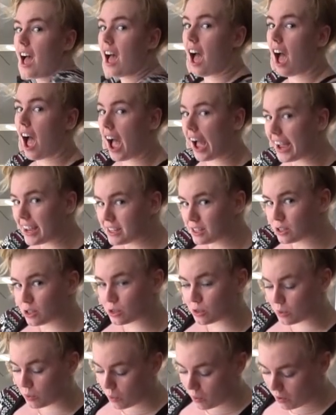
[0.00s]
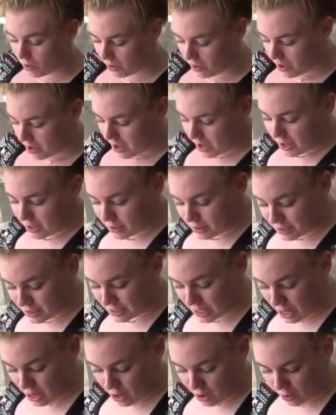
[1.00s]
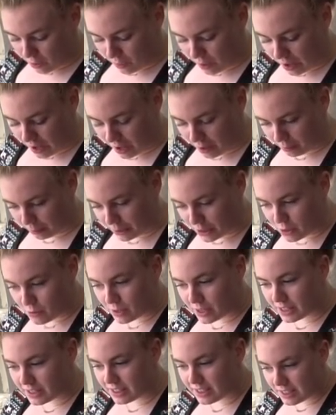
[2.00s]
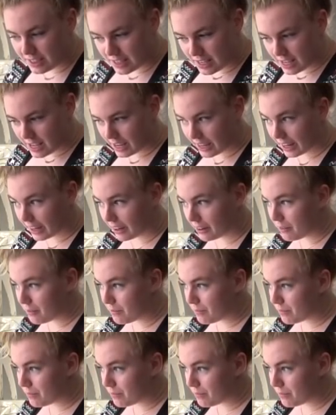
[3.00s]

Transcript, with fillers: high school. So you could say